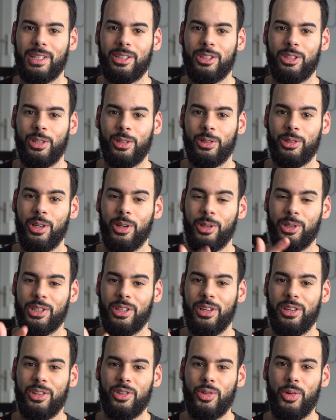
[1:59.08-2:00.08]
So those
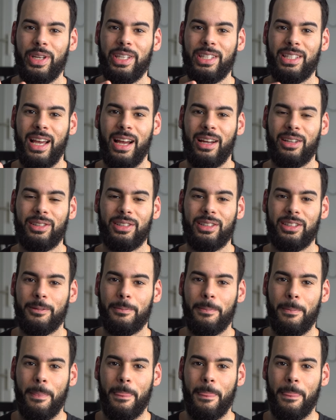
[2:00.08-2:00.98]
are the three sounds.